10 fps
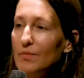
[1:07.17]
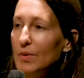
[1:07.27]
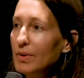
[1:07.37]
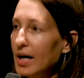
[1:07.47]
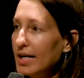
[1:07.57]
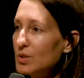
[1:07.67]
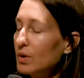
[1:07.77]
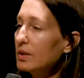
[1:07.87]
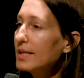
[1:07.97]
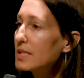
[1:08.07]
then replies,
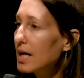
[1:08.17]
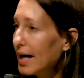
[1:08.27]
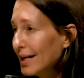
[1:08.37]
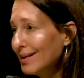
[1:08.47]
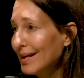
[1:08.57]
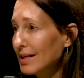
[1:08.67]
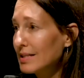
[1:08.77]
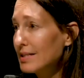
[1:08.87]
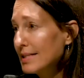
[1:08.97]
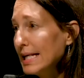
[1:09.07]
Well, at least I didn't get a
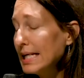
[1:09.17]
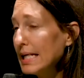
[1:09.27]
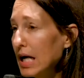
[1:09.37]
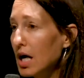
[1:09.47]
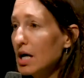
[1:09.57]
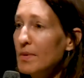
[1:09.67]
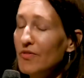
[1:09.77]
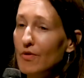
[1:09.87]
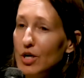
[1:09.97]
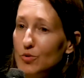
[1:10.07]
C on
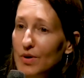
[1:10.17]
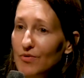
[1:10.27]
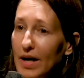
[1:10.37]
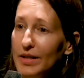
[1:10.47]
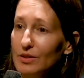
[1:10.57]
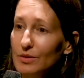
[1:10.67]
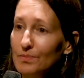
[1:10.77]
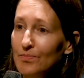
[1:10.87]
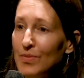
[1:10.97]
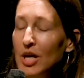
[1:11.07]
my freshman final.